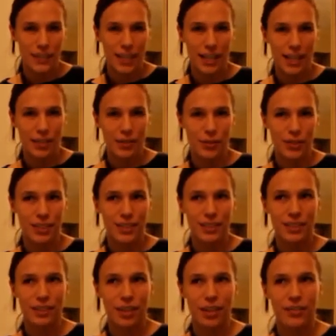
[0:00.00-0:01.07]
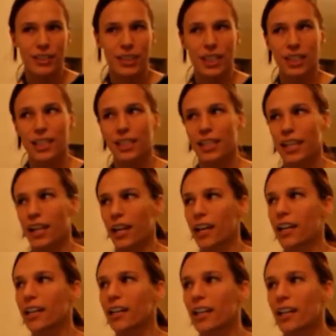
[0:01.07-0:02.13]
And I noticed all of a sudden that
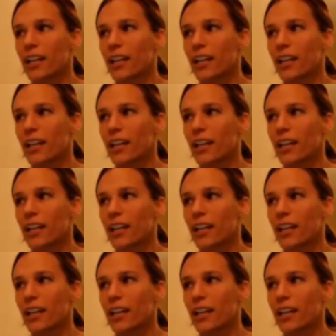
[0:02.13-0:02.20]
I